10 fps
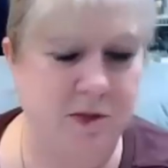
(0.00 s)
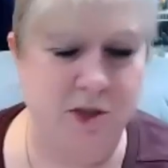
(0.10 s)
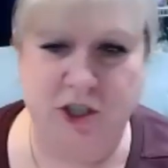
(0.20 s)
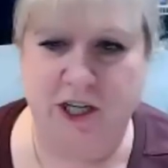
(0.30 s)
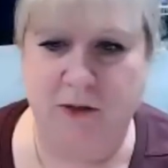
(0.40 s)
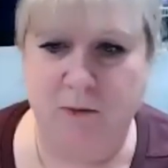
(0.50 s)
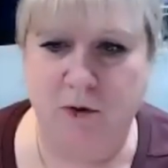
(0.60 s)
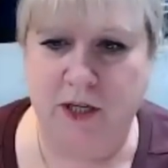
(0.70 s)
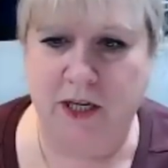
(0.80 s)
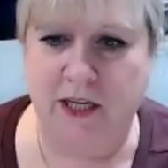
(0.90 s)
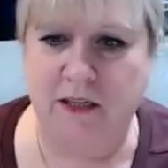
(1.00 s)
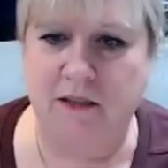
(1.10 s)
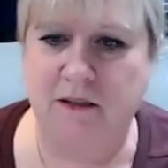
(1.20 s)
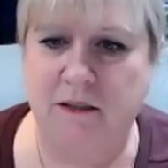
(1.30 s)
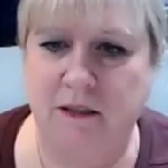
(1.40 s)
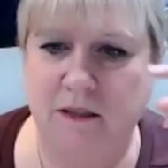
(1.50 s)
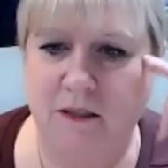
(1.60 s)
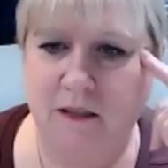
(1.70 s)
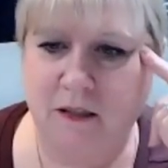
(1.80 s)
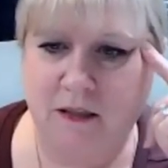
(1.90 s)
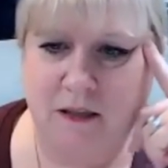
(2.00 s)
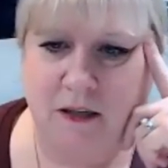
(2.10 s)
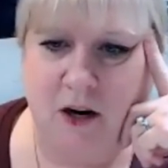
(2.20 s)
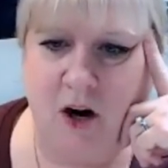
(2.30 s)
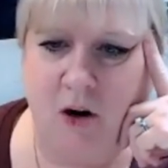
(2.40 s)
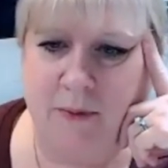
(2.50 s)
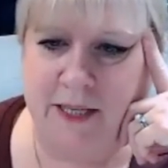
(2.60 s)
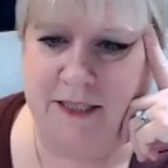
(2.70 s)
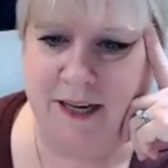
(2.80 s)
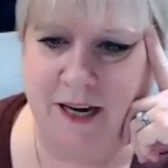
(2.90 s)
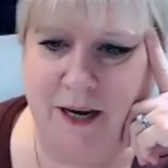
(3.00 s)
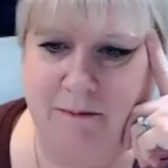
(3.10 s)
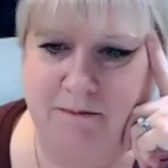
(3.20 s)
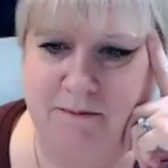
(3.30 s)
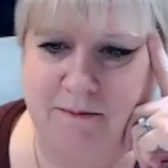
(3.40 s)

machine will get all messed up.